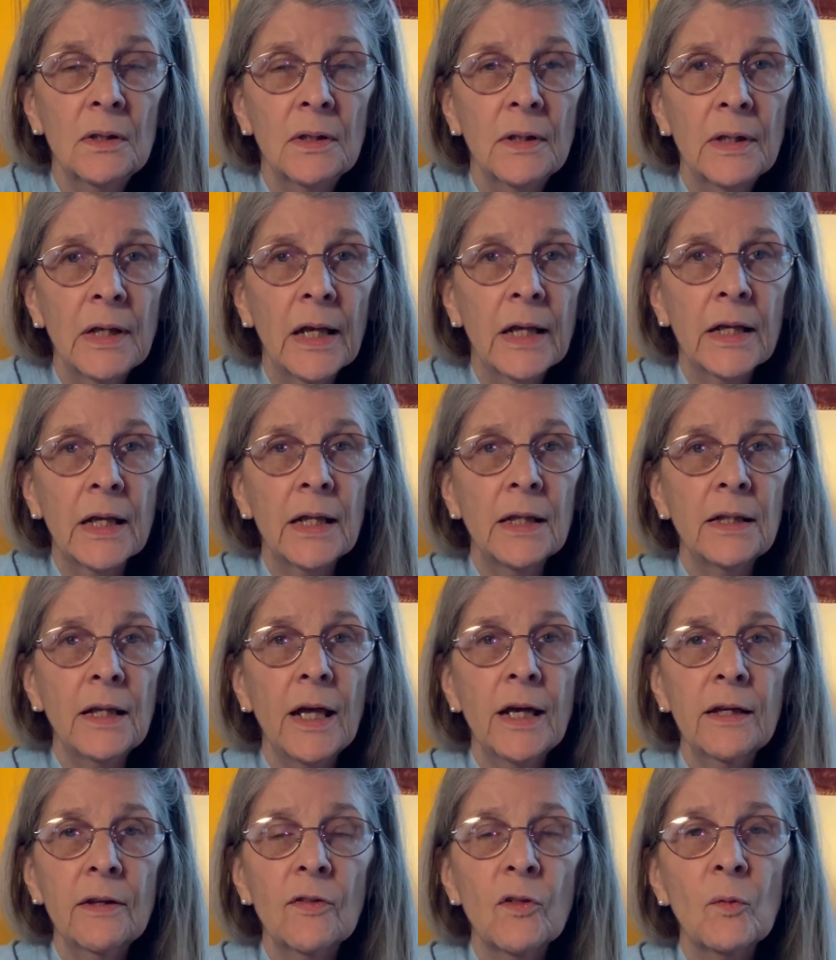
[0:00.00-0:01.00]
And I
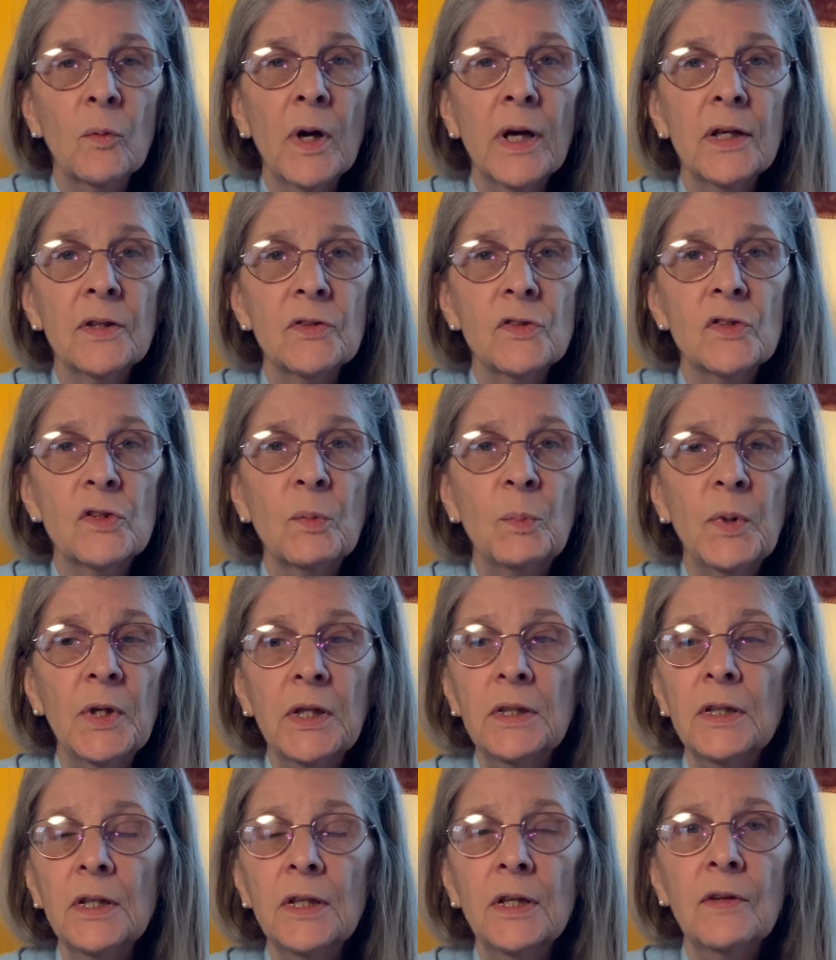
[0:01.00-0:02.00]
like the way it's
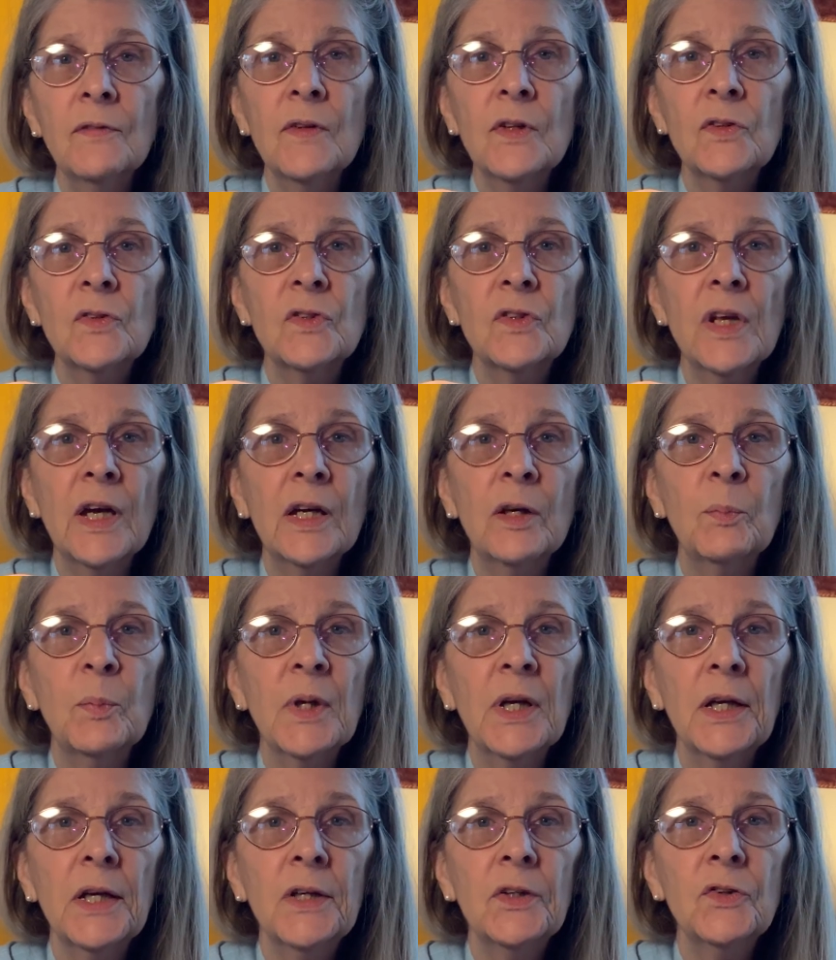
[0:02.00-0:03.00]
depicted in this deck
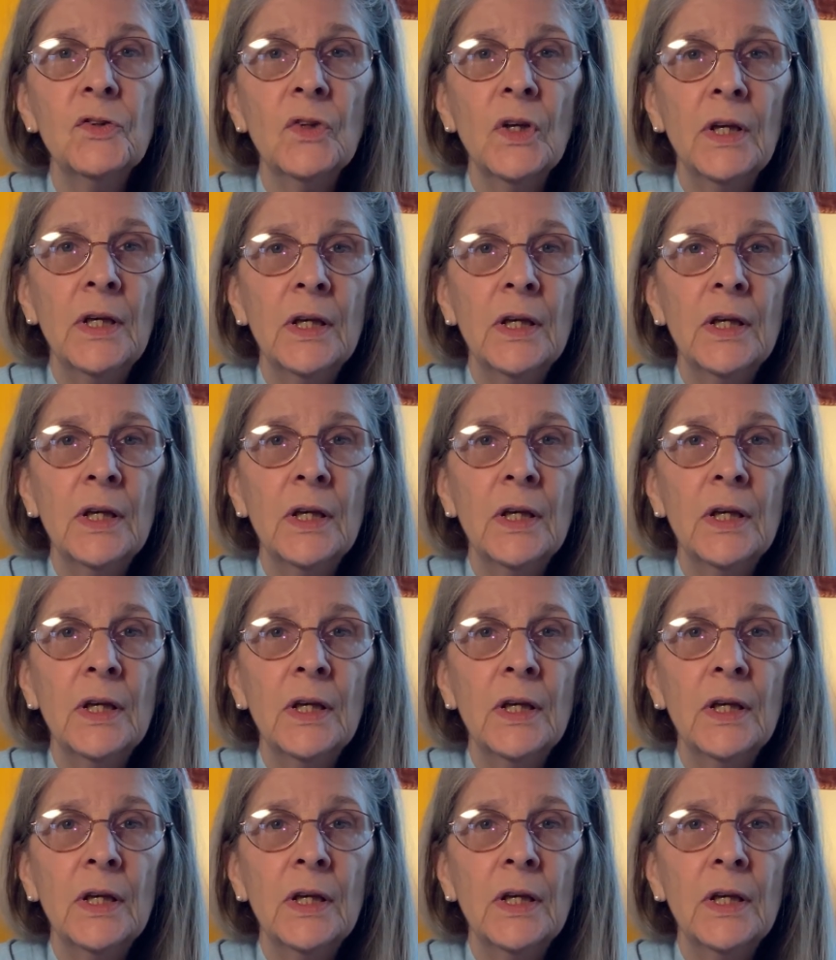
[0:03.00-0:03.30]
because